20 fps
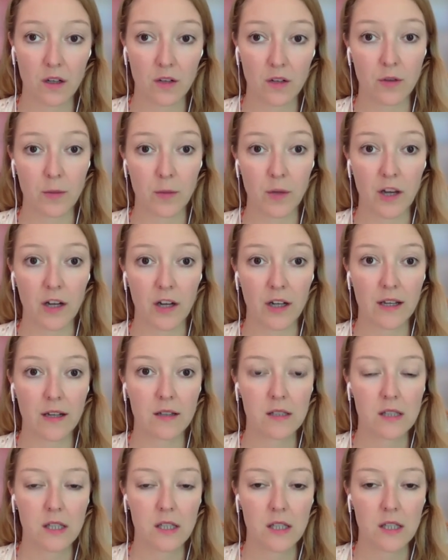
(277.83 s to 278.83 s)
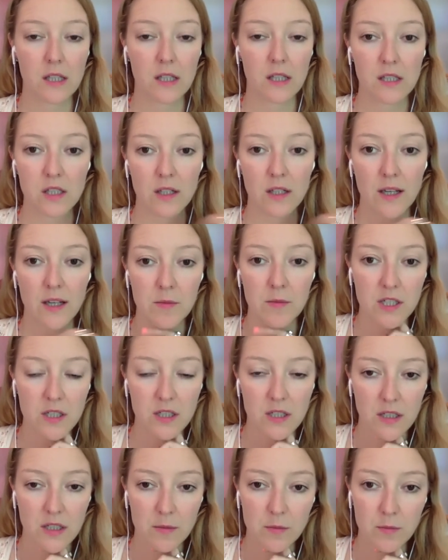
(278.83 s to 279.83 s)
from earlier. So let me just